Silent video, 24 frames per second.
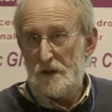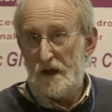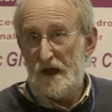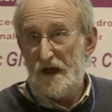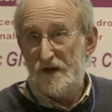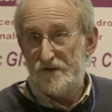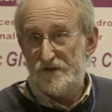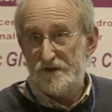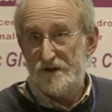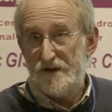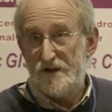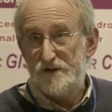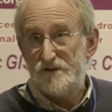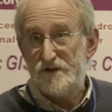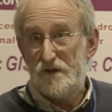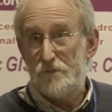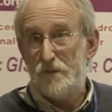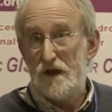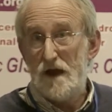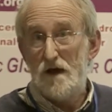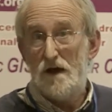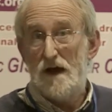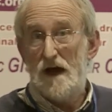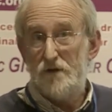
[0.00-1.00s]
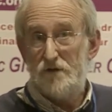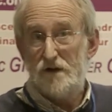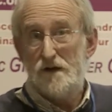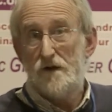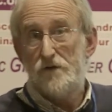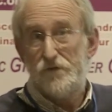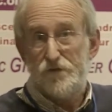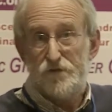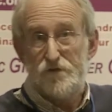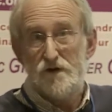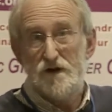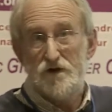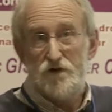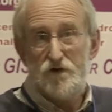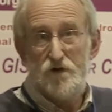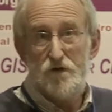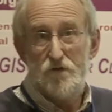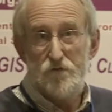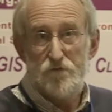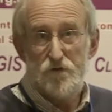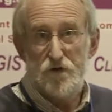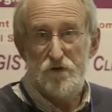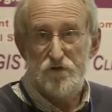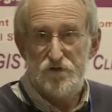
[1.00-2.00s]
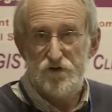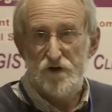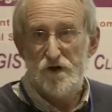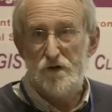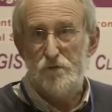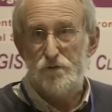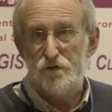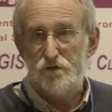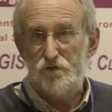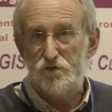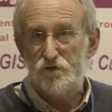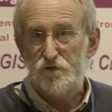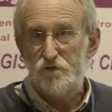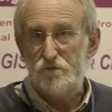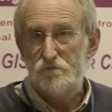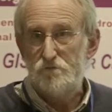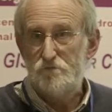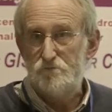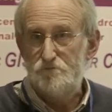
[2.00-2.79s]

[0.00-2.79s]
as it is about having a fridge full of samples.